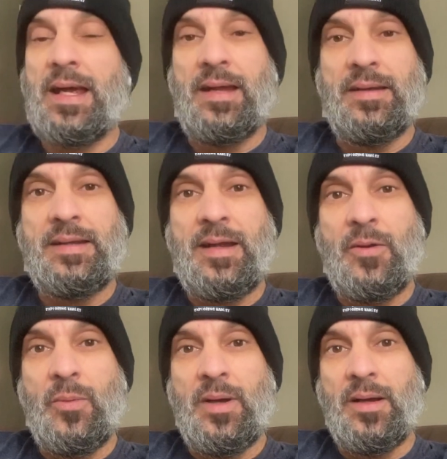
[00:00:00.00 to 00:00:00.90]
and
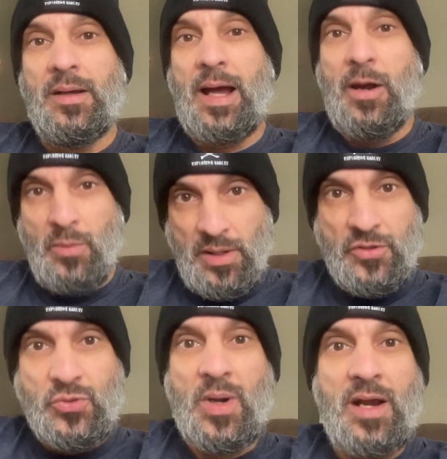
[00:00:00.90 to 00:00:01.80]
I will
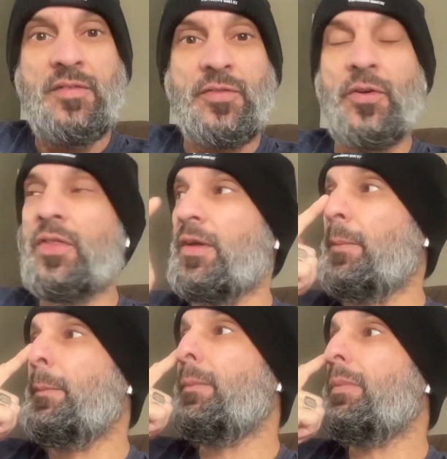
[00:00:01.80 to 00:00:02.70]
try for
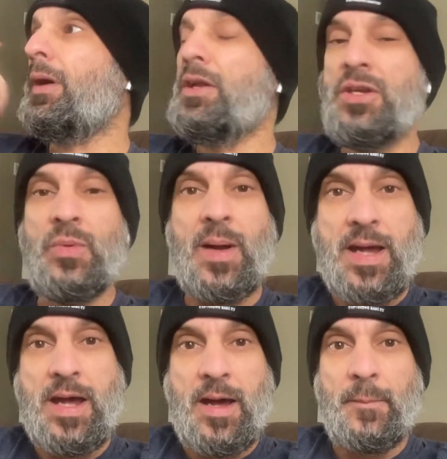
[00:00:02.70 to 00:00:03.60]
them a new
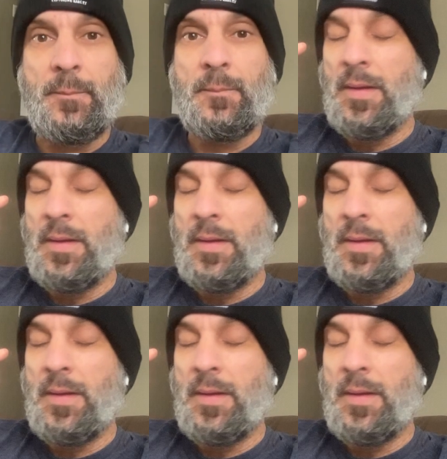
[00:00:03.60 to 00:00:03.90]
app.